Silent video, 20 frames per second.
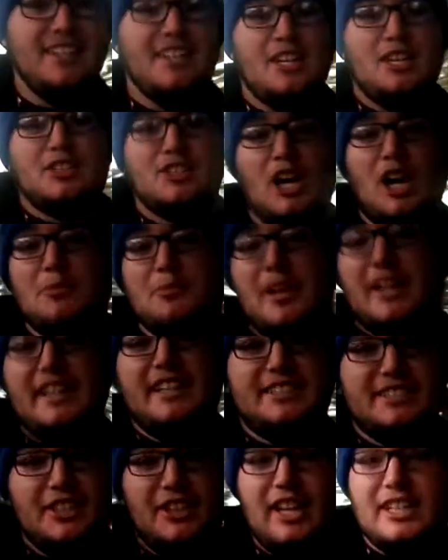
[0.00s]
Tom Brady
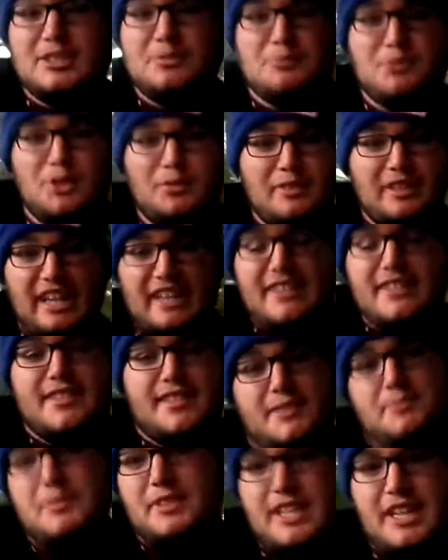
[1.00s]
still hasn't proven anything
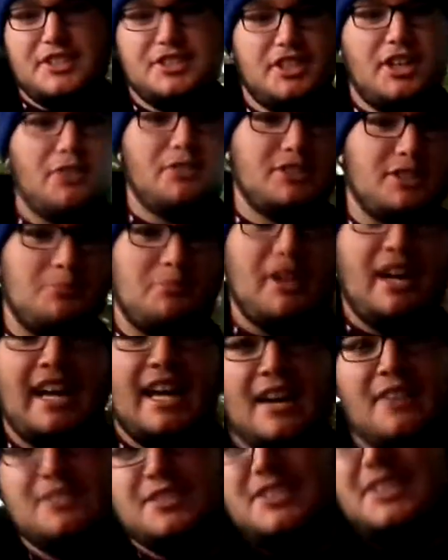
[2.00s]
because, you know, it's the
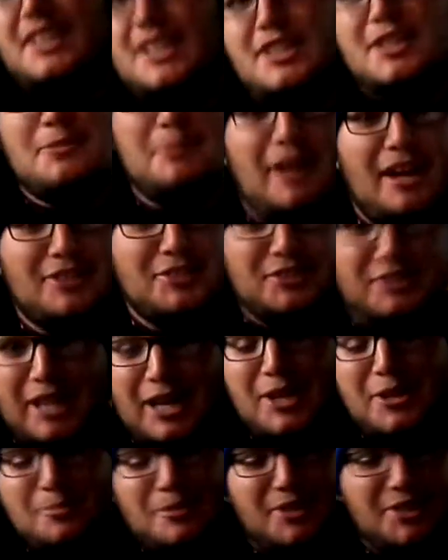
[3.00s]
Browns. The Browns are
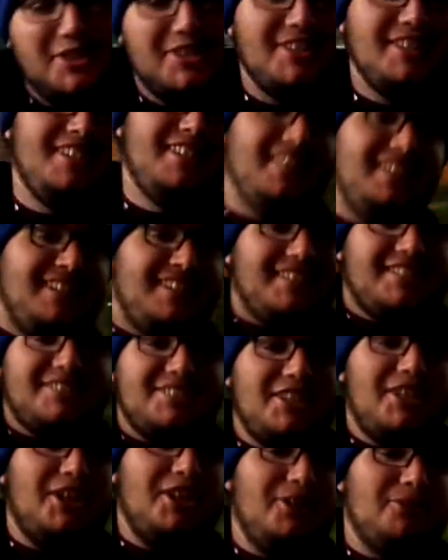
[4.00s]
terrible.
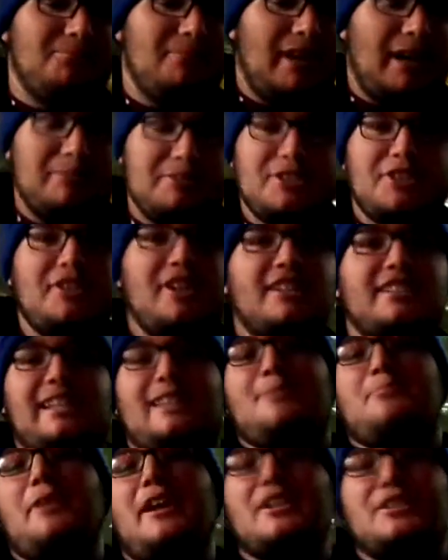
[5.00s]
So, but I'm still going to take the
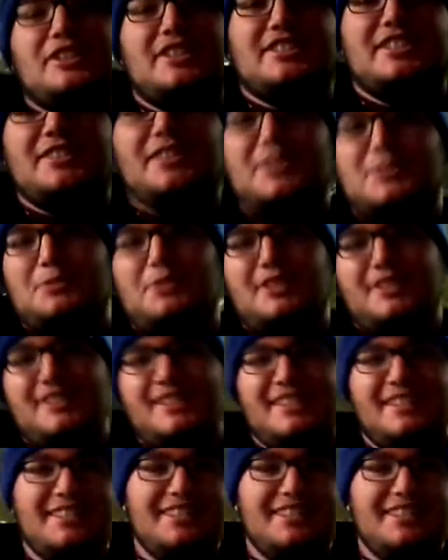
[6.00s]
Patriots in this one. You